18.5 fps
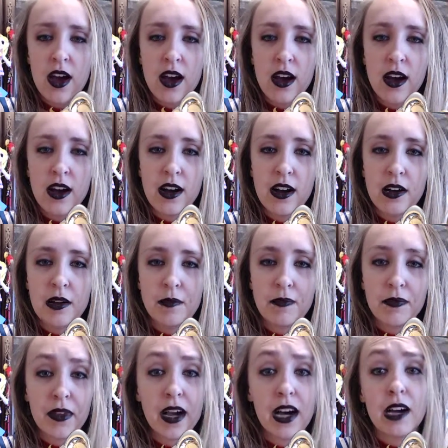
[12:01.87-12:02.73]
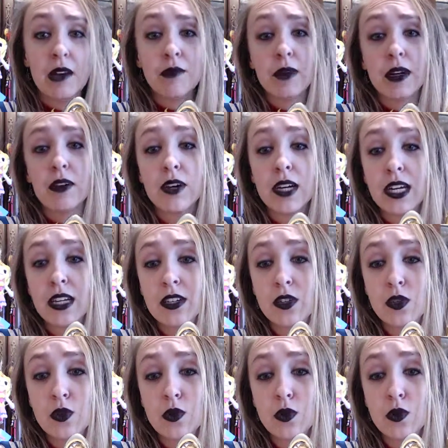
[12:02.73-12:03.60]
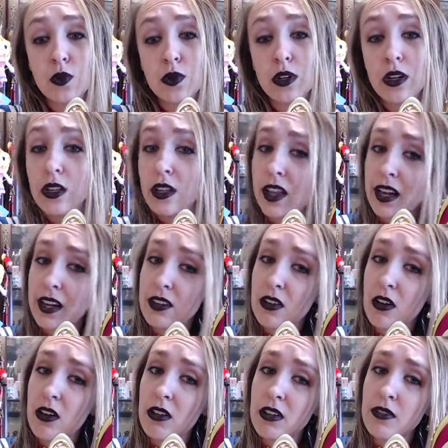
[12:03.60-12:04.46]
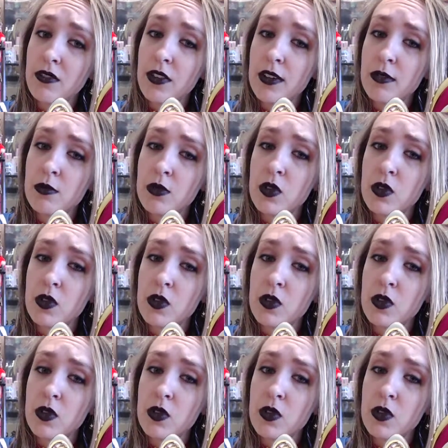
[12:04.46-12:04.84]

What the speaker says: I'm going to collect all of them,